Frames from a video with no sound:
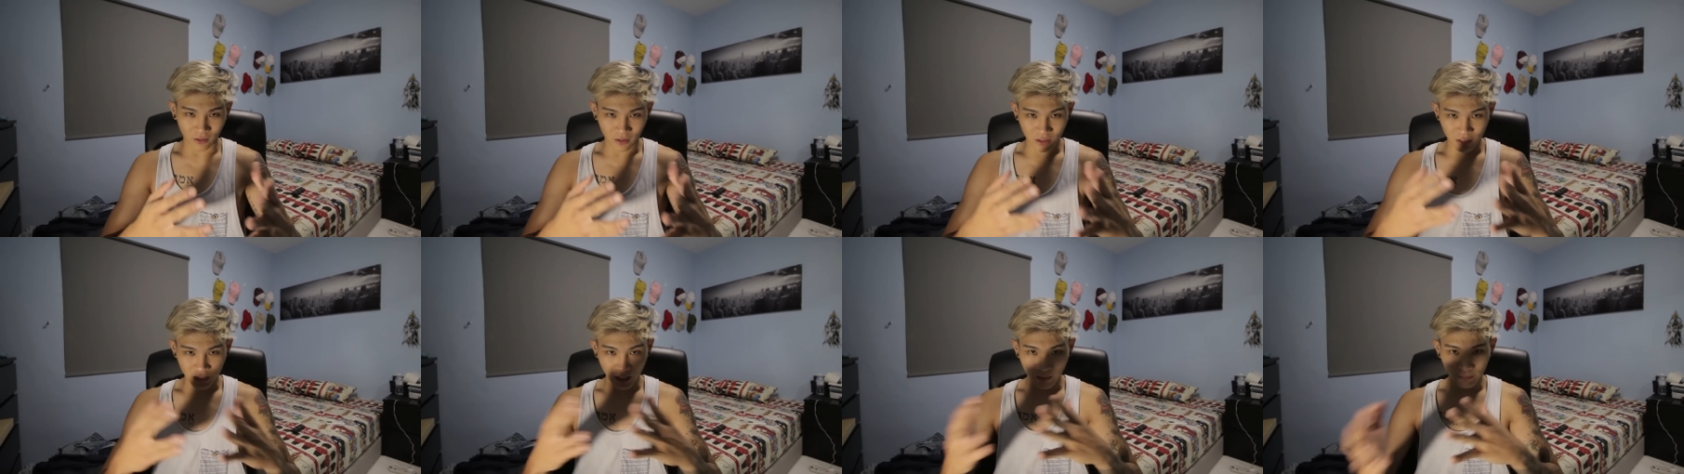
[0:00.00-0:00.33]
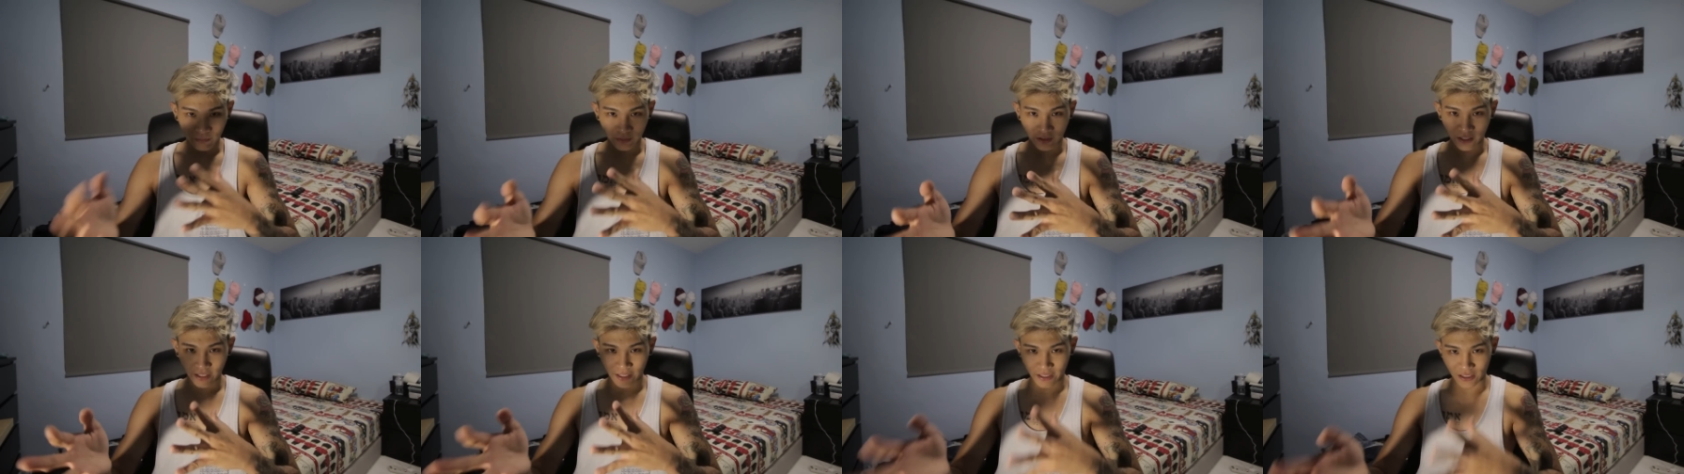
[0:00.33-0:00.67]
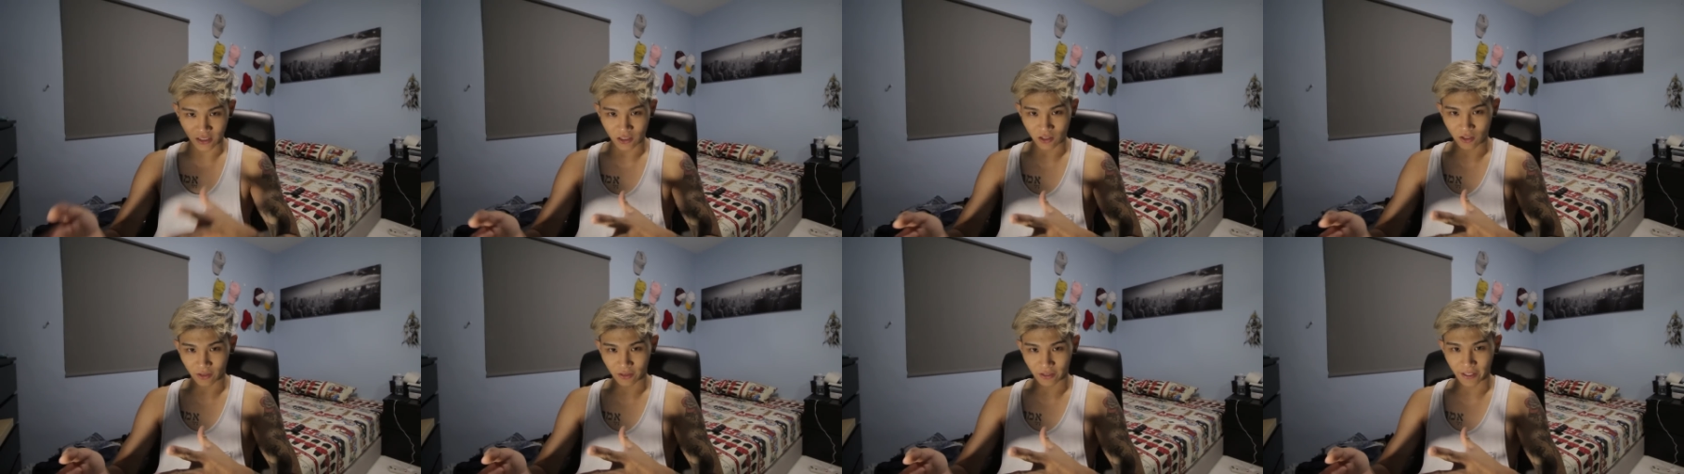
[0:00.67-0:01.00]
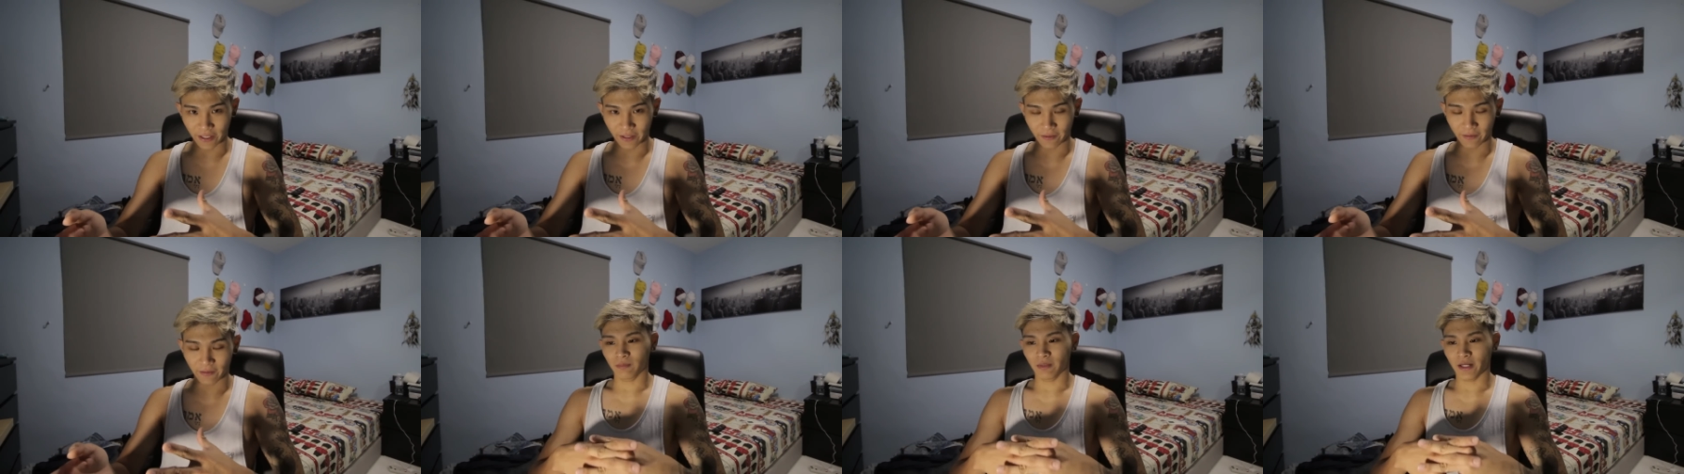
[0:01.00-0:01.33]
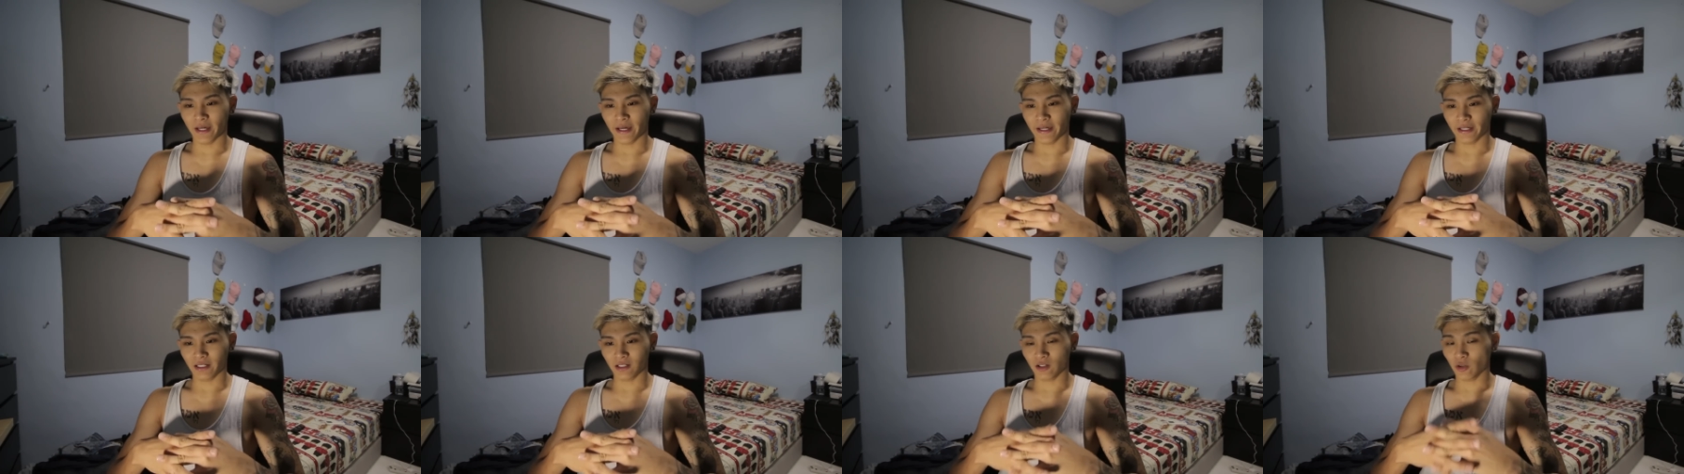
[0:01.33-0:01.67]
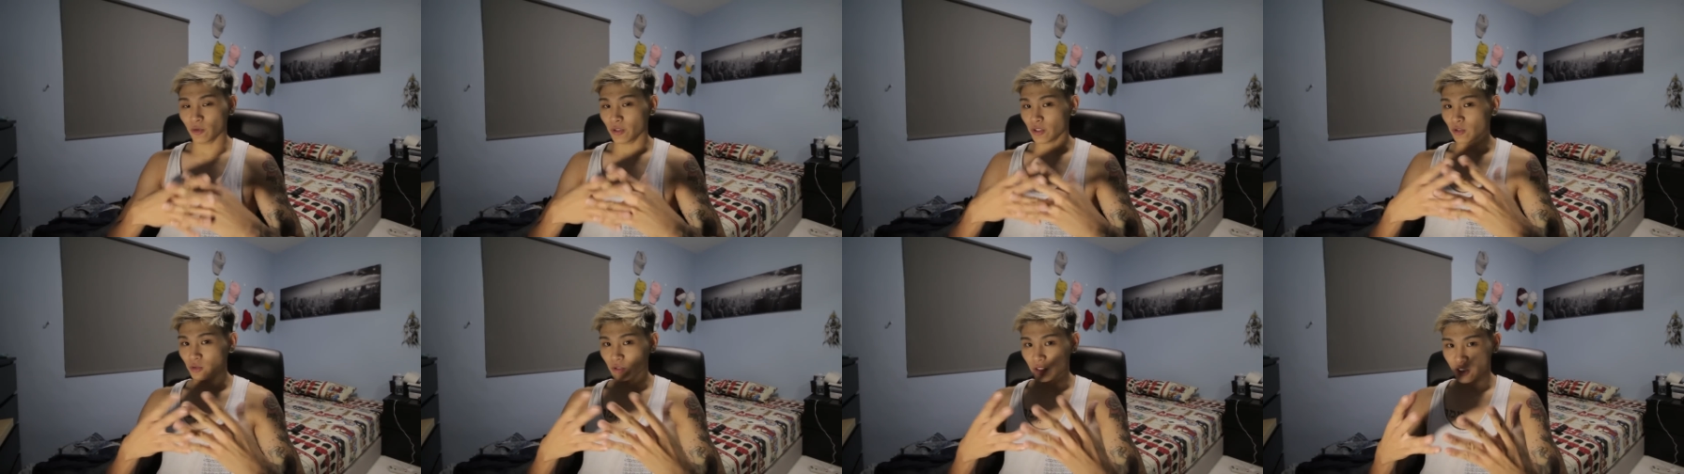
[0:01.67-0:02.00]
or something is not there. Like
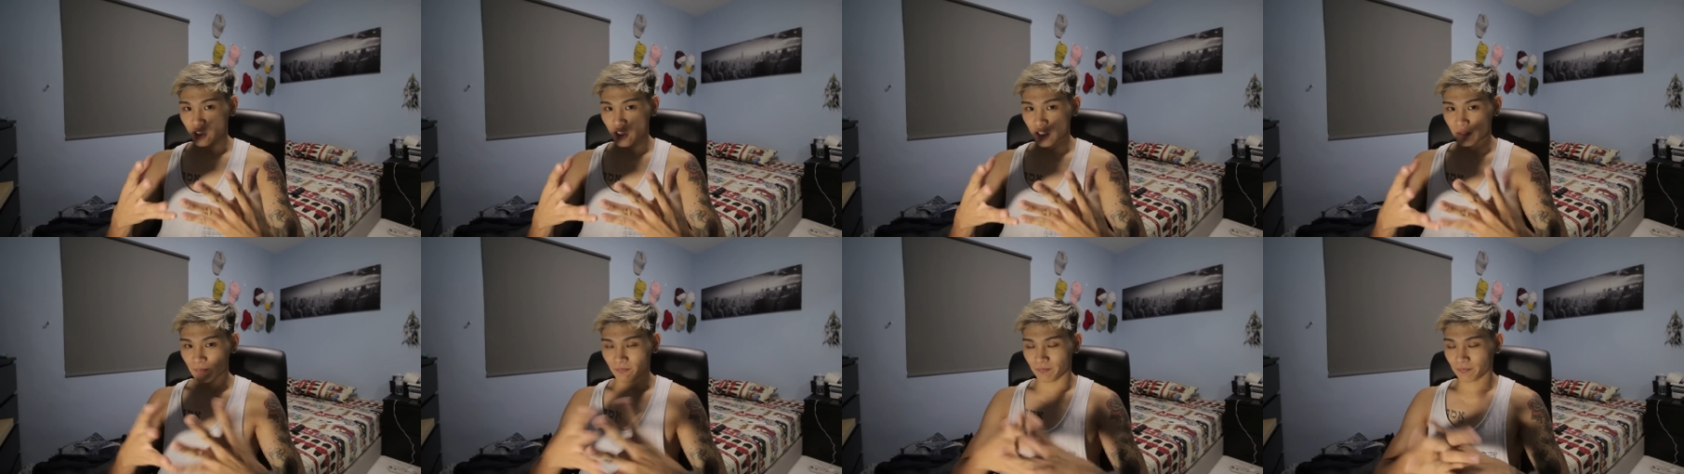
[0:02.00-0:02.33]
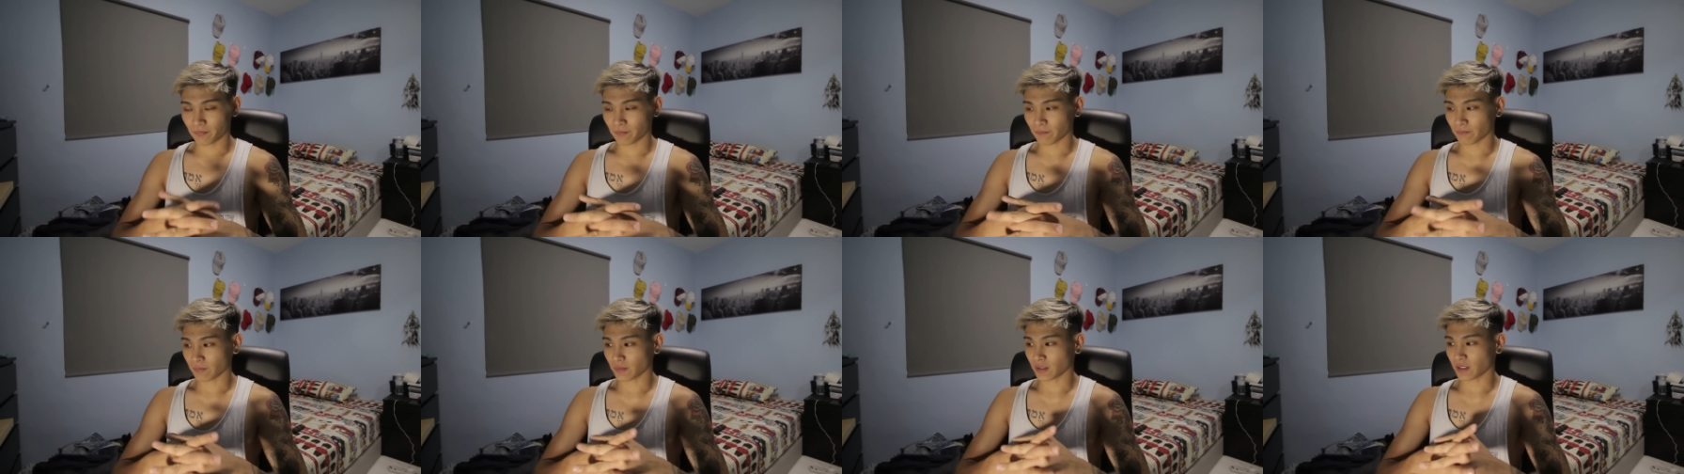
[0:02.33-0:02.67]
going to the gym.